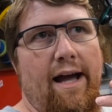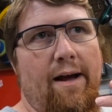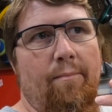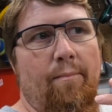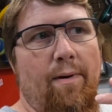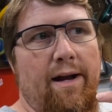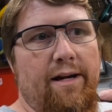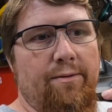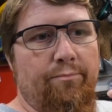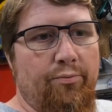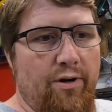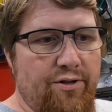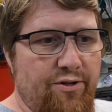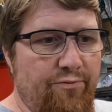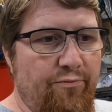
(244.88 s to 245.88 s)
my
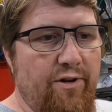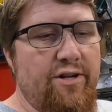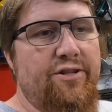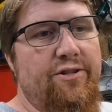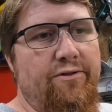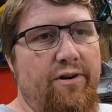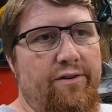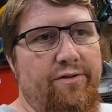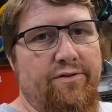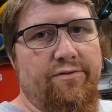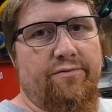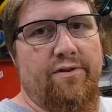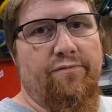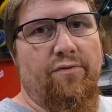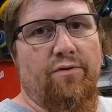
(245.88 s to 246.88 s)
compression ratio on this
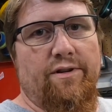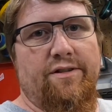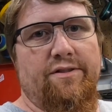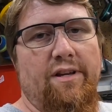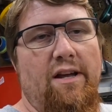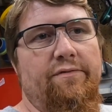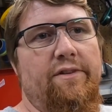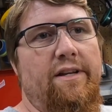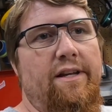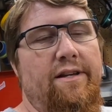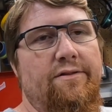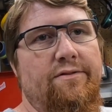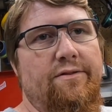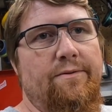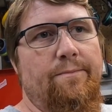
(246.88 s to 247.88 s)
347
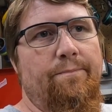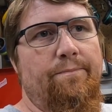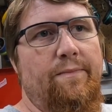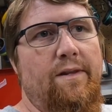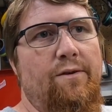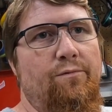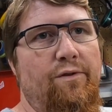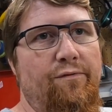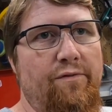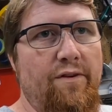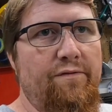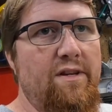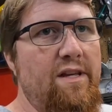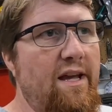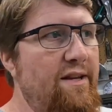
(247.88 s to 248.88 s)
is, with
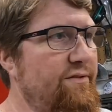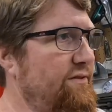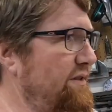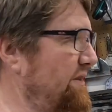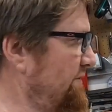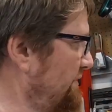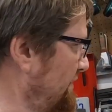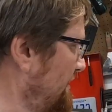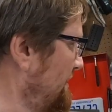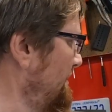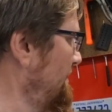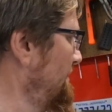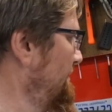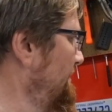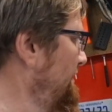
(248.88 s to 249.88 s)

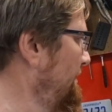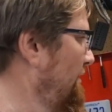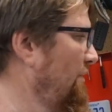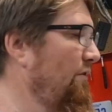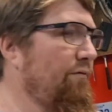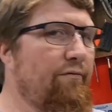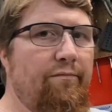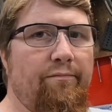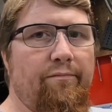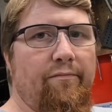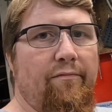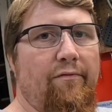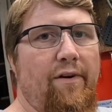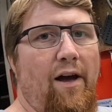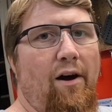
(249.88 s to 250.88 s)
58cc,
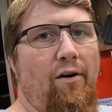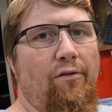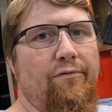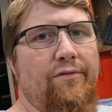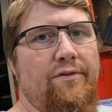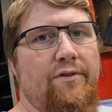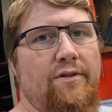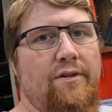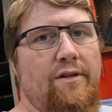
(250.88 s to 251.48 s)
valves,